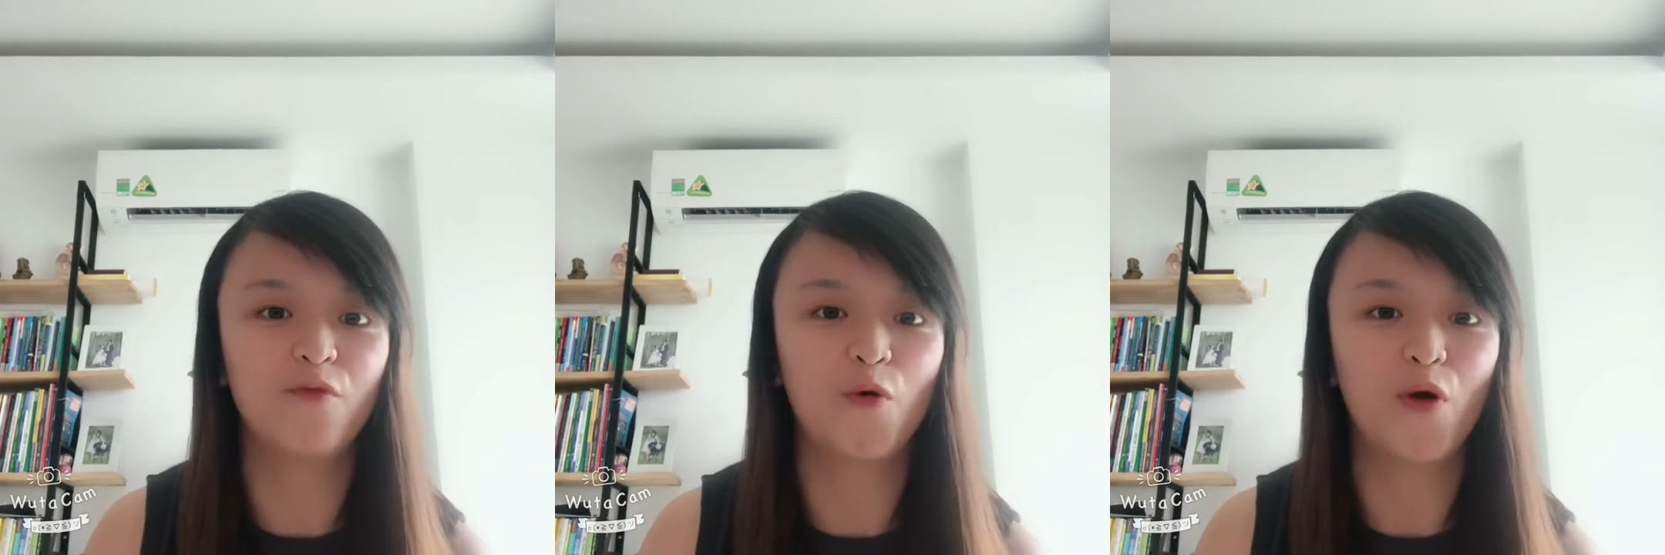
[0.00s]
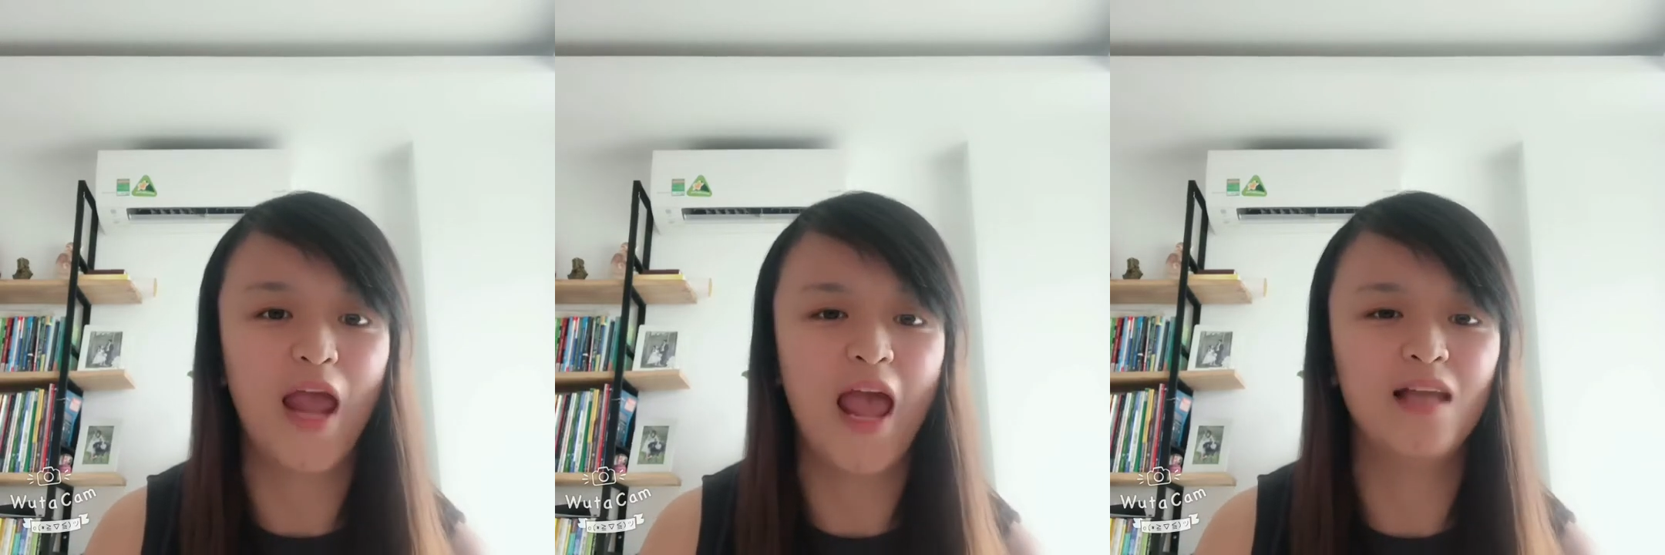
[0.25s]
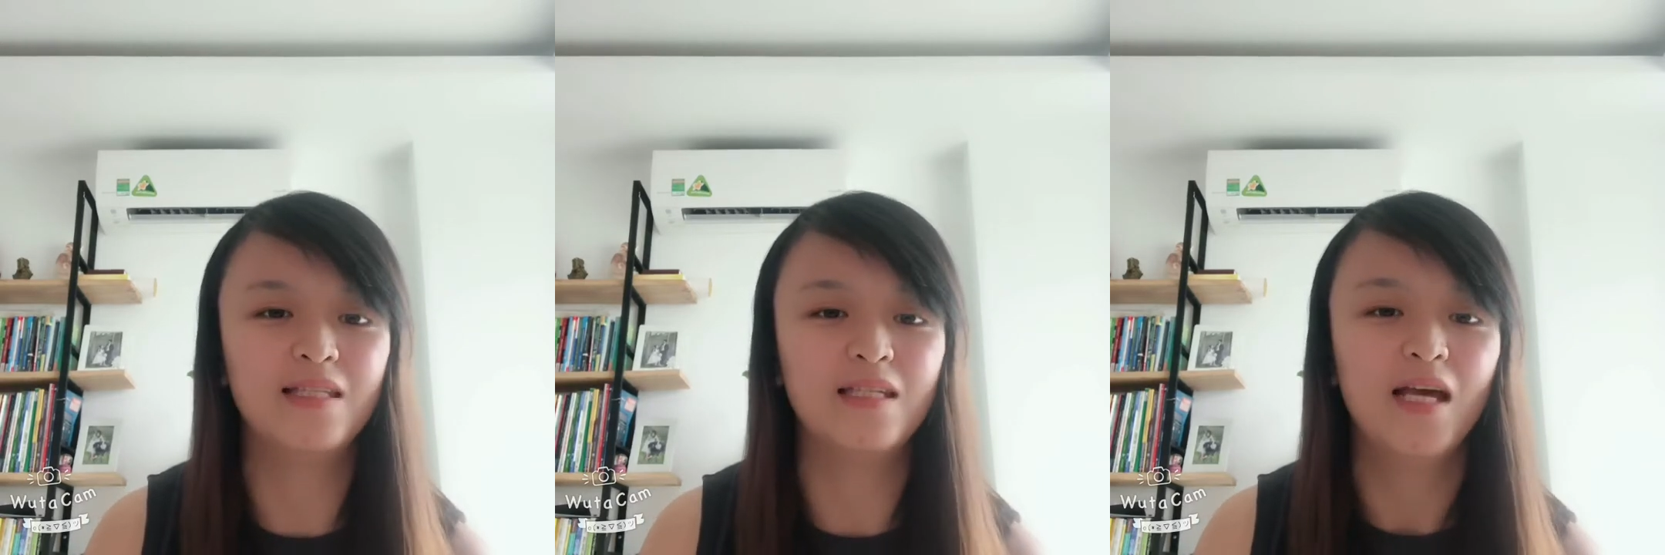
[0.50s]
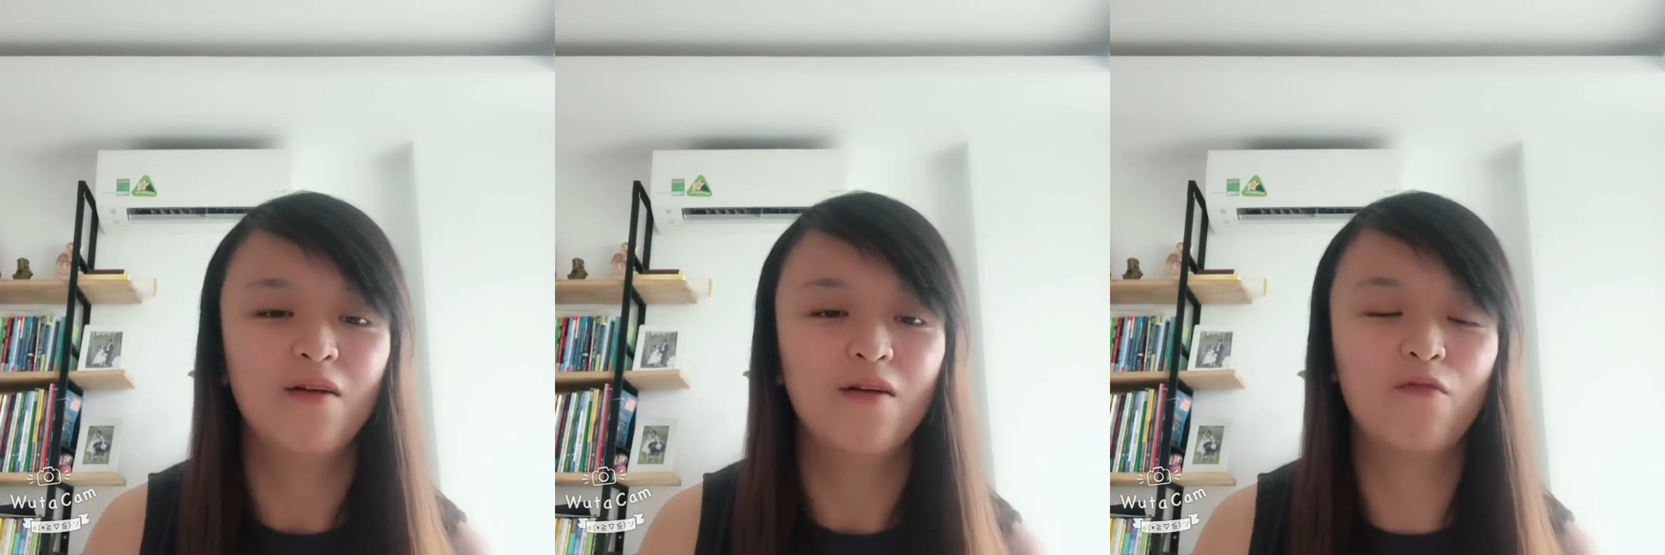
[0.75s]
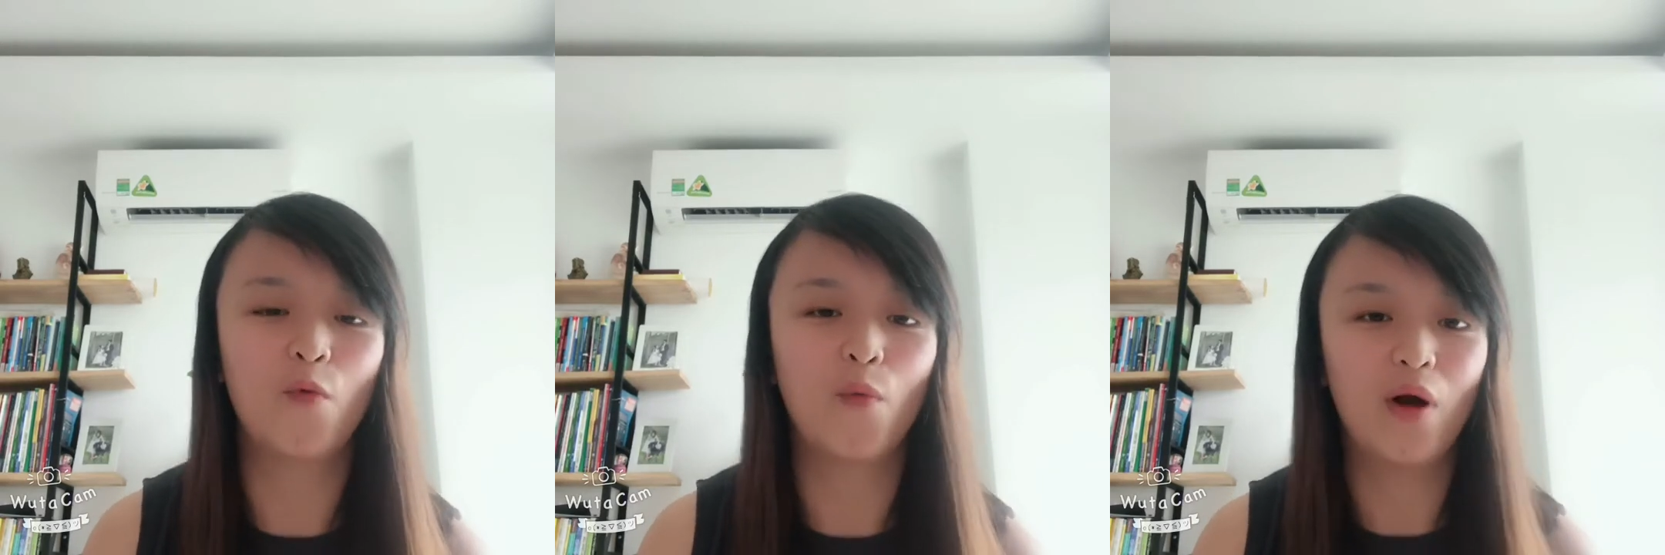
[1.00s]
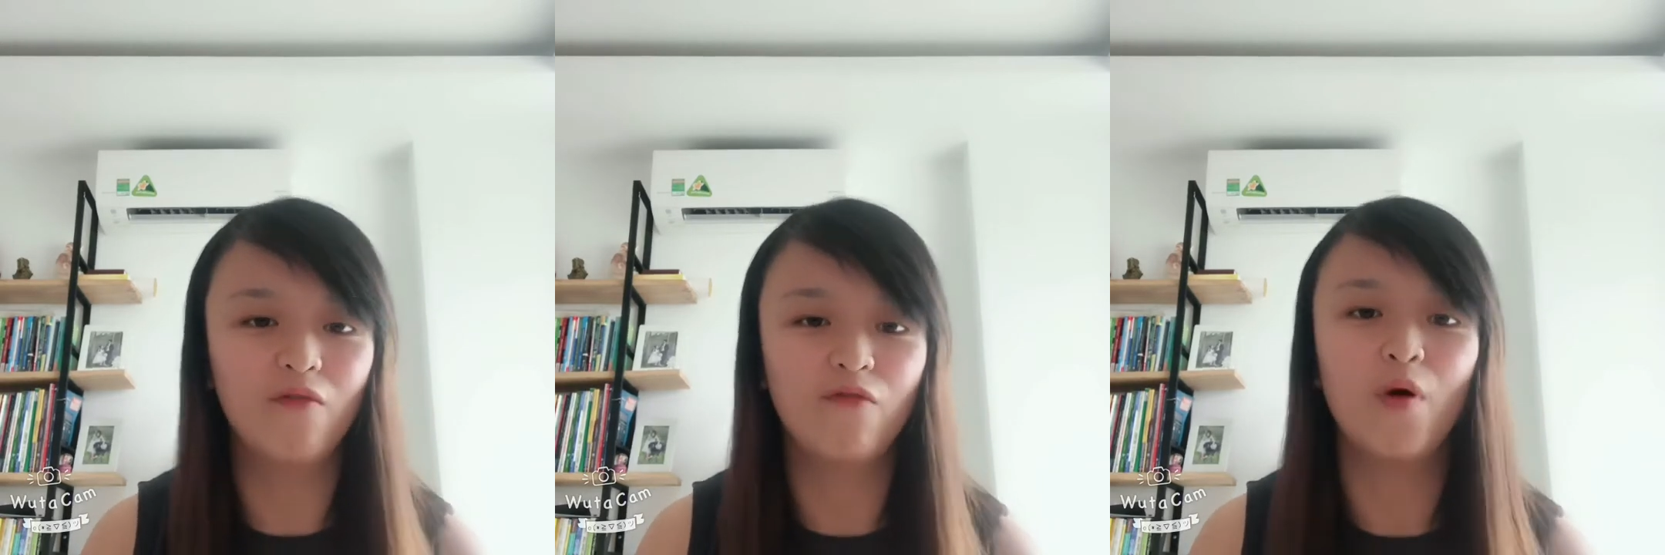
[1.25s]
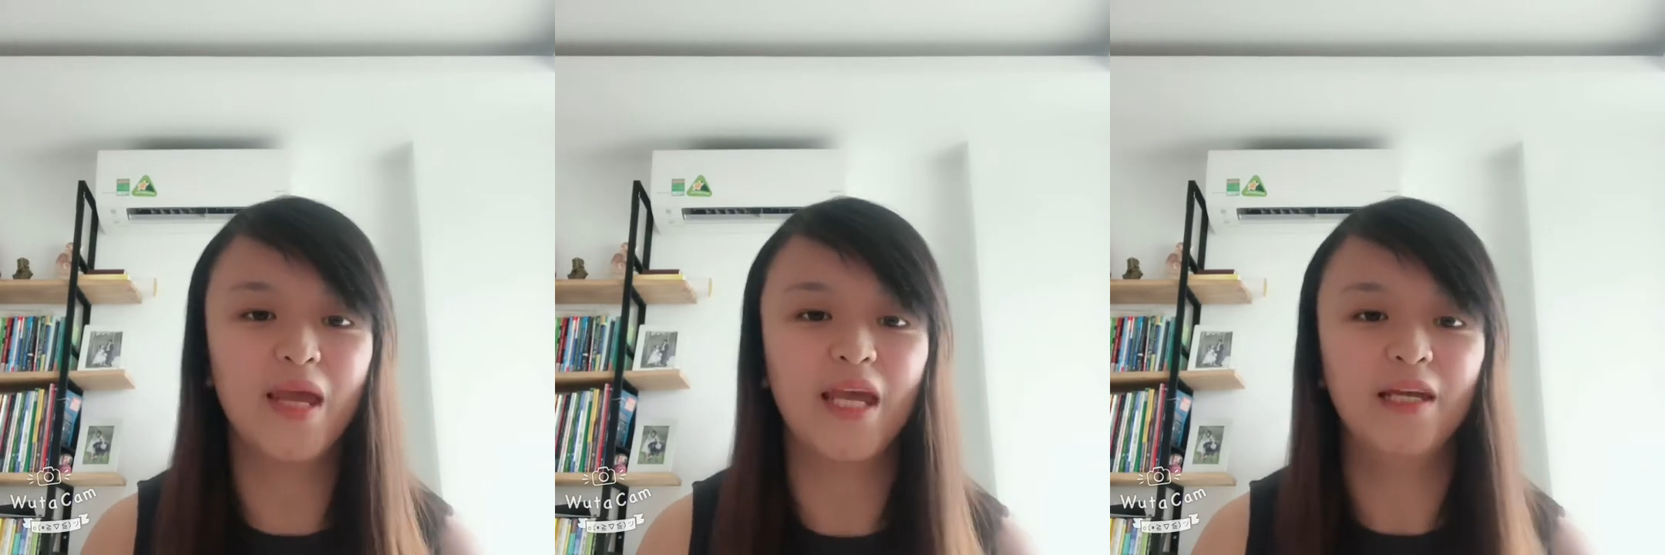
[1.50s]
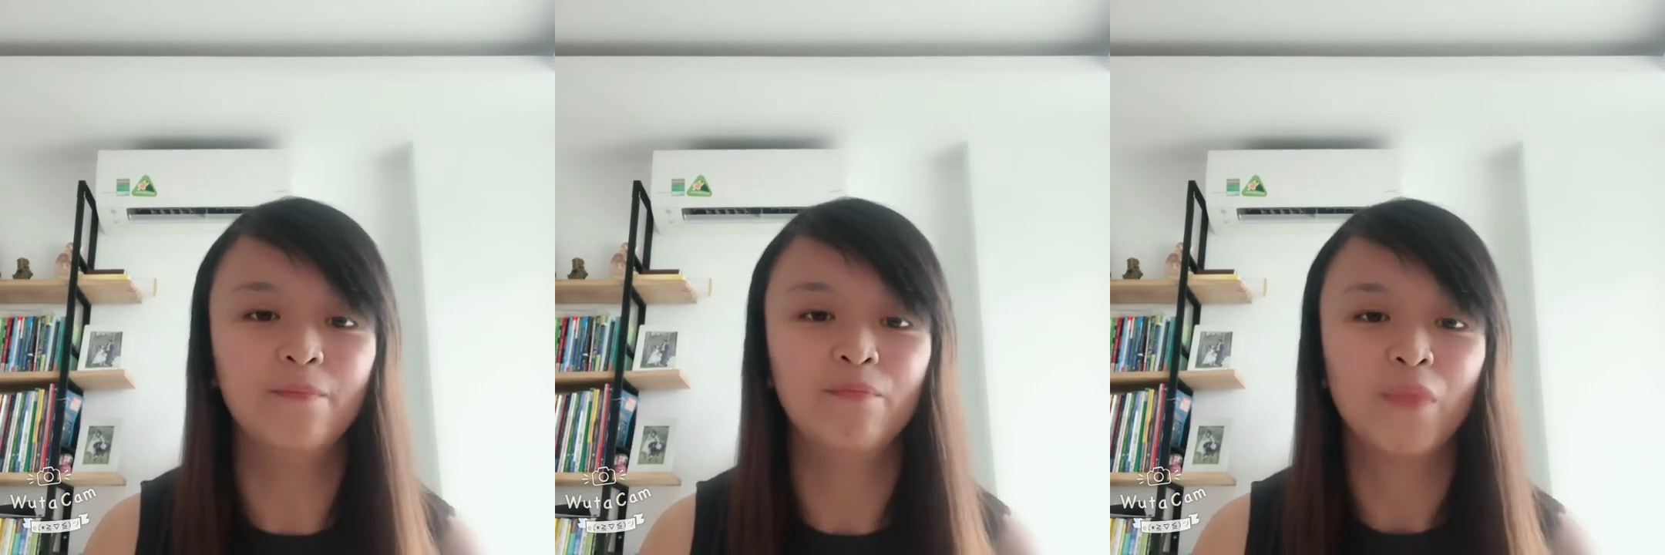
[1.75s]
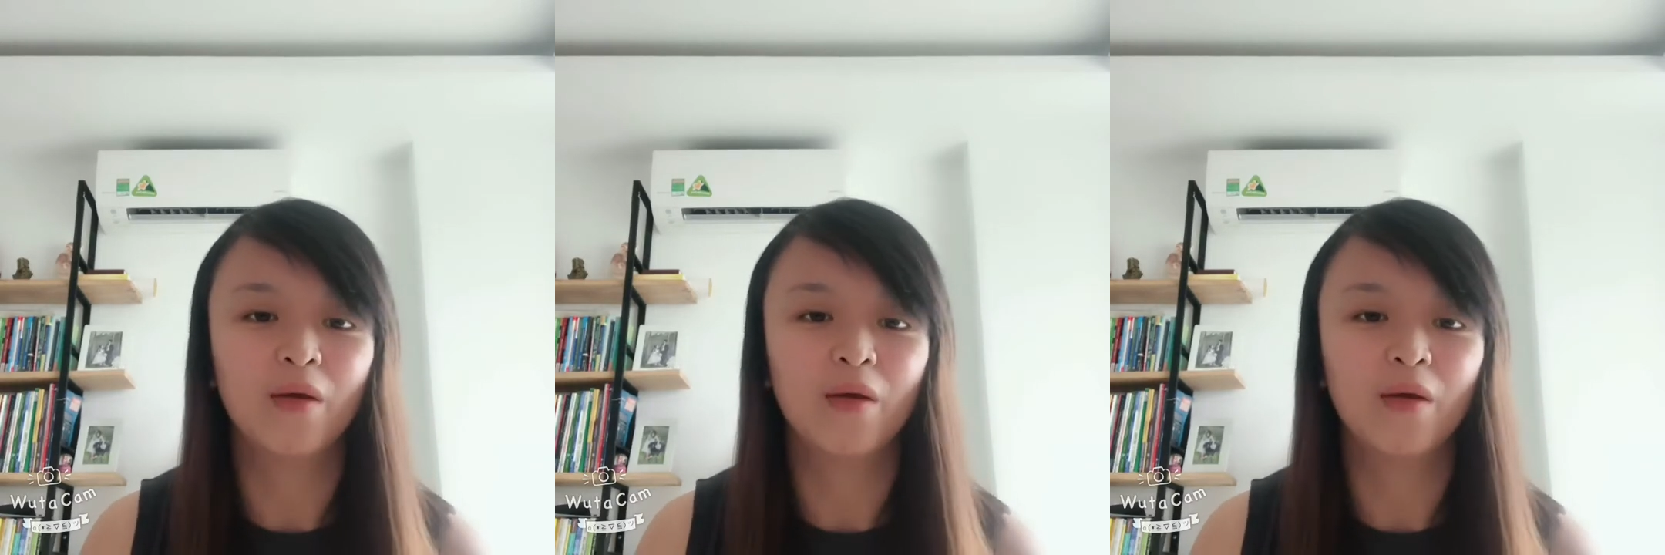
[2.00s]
for me